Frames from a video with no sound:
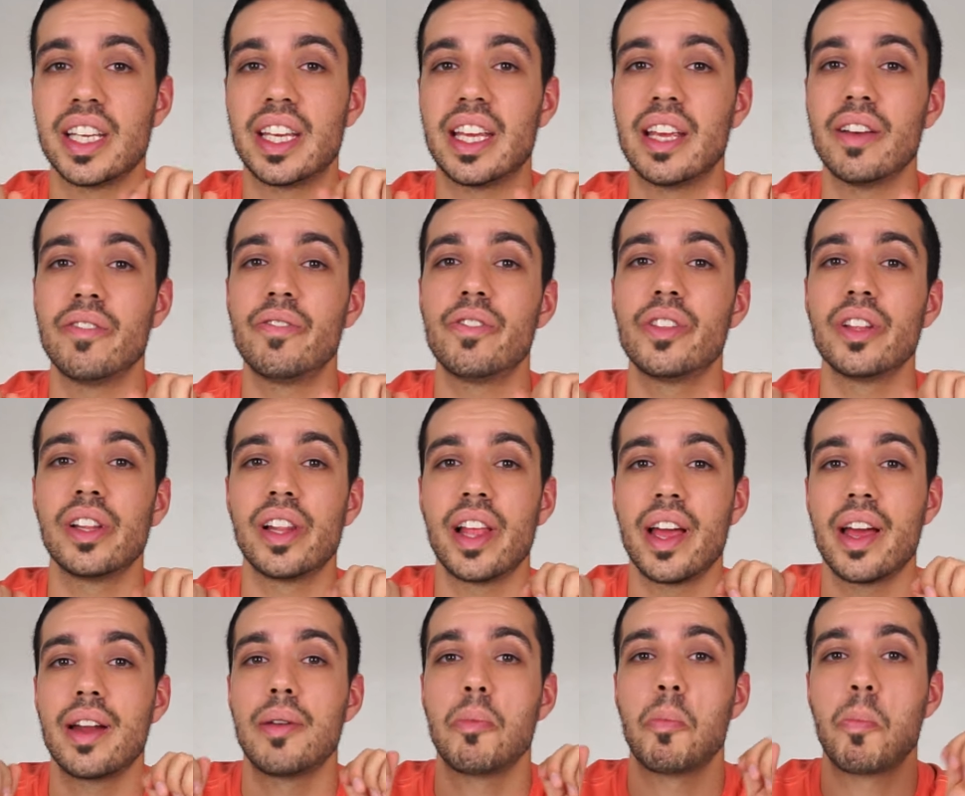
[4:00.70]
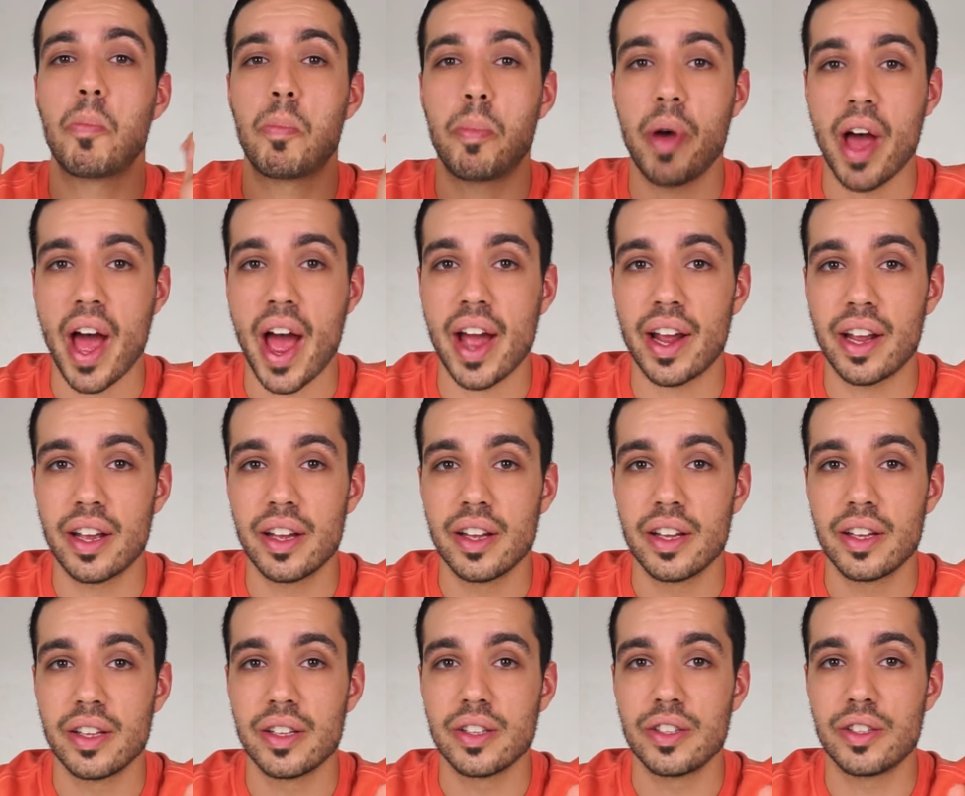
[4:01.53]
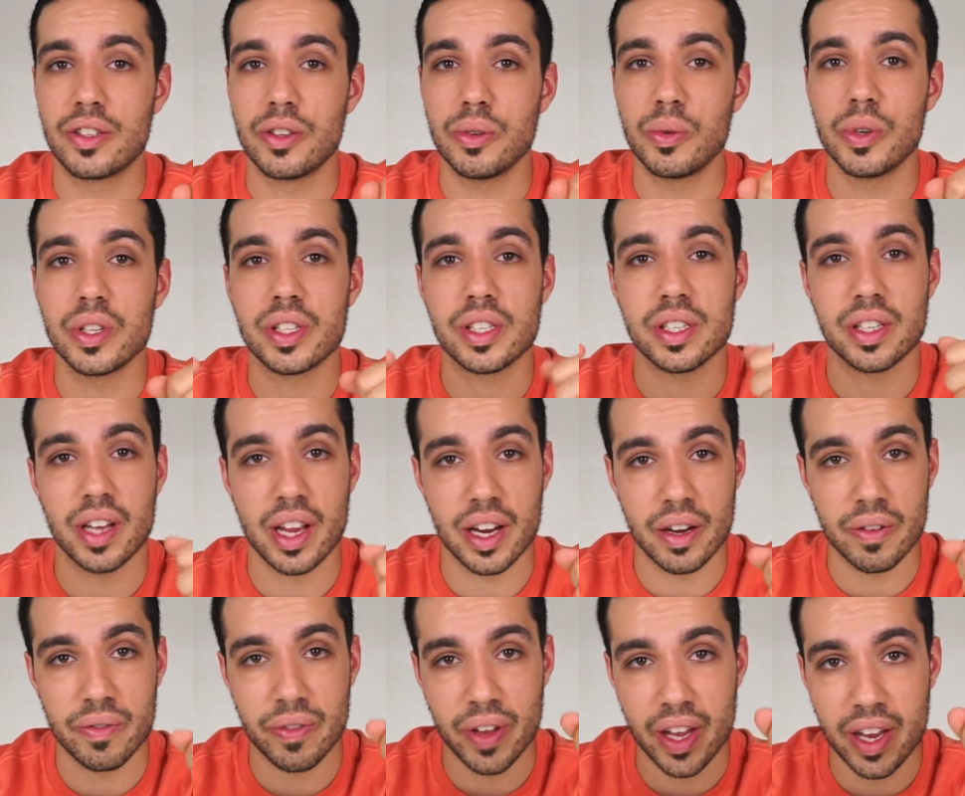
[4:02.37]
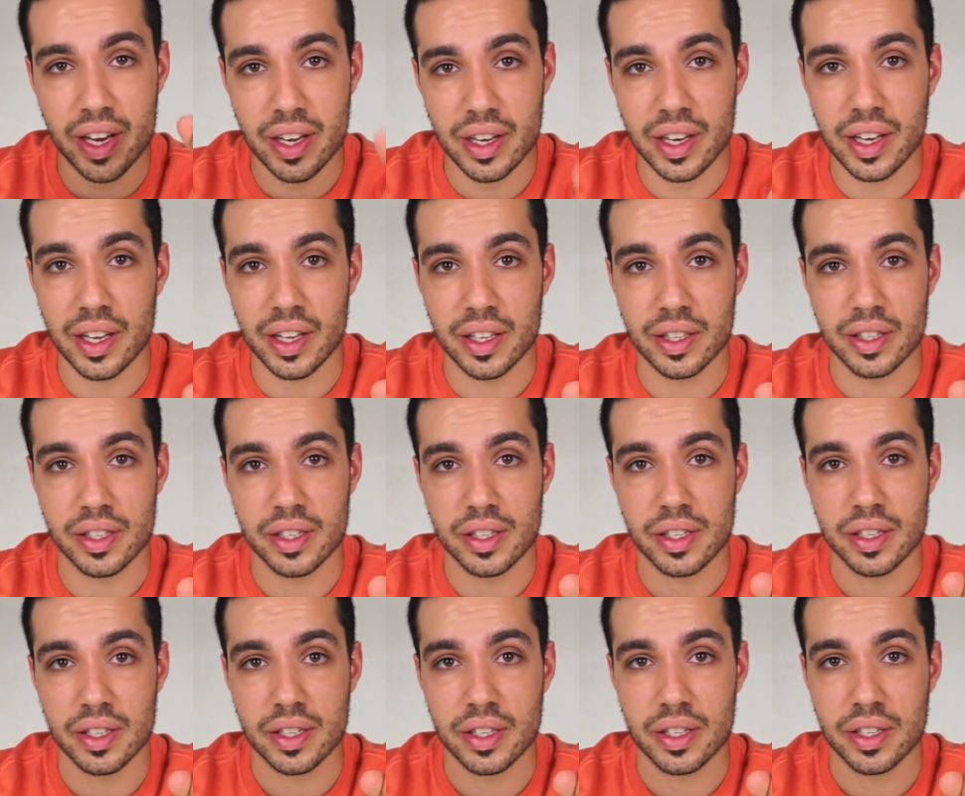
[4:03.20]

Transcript: to give the land back to its native Indians.